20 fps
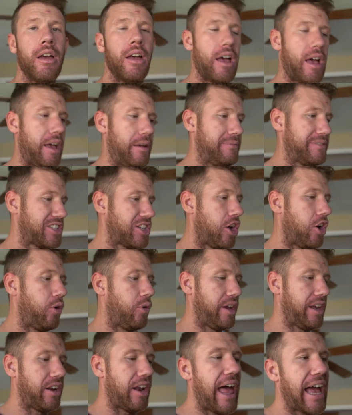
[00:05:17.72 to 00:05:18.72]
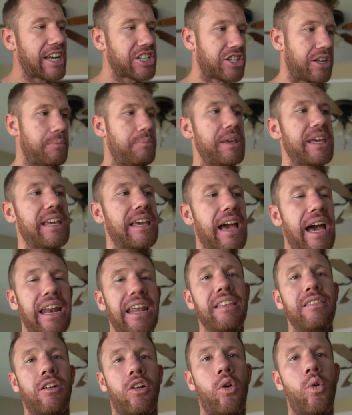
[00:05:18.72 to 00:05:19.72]
um, so it'll actually be kind of
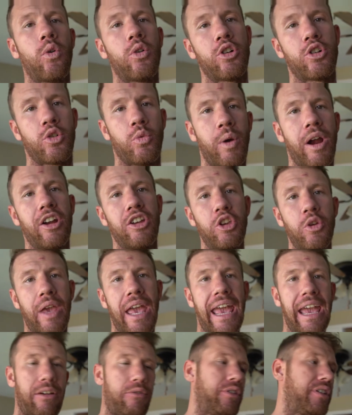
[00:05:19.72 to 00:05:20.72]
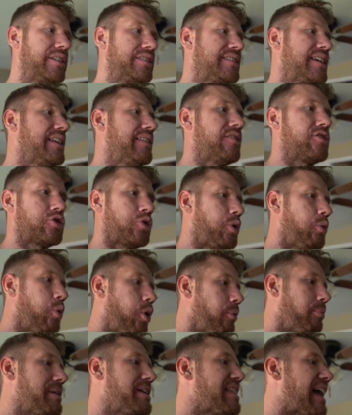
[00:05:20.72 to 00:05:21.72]
in the corner to where you can't really see in there so it
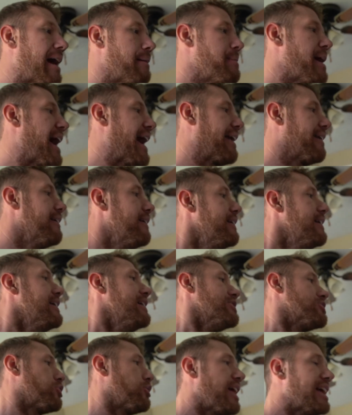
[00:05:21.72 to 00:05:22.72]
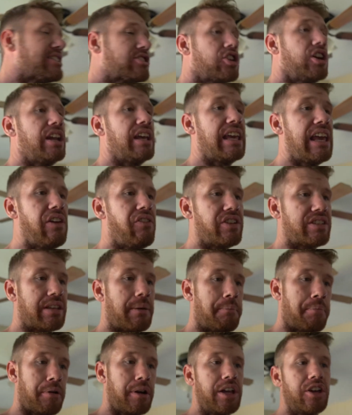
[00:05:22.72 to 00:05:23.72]
won't be that bad so that's gonna give us a
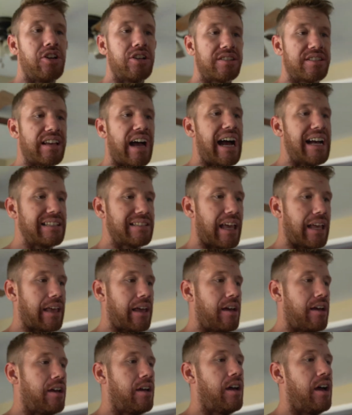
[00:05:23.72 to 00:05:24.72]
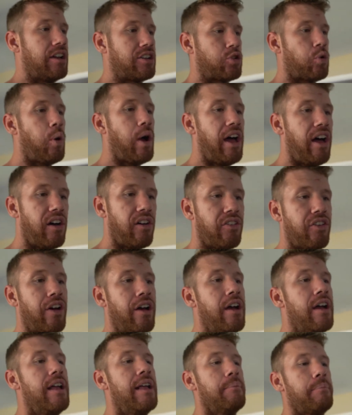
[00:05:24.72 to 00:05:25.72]
pretty good size, like a, a
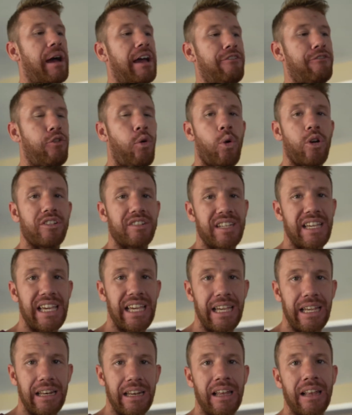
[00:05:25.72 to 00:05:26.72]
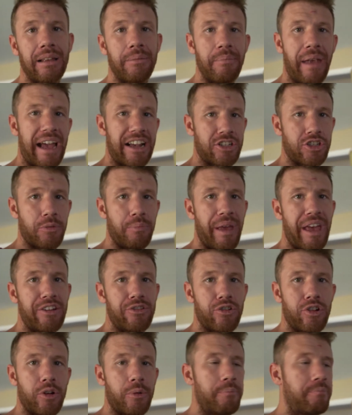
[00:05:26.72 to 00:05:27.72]
12 by 14 master
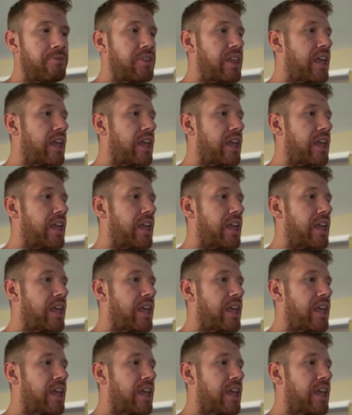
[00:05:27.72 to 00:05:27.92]
bedroom,